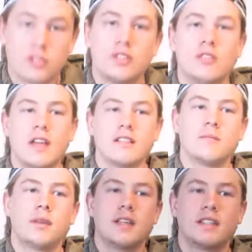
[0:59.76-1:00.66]
it's
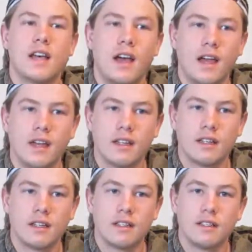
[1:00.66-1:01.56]
2000 psi
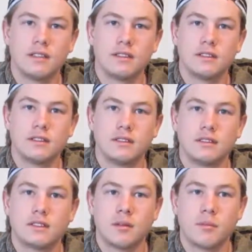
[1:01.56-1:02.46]

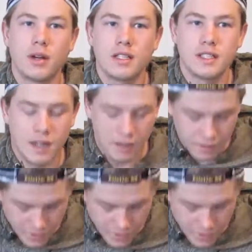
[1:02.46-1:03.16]
compressed air,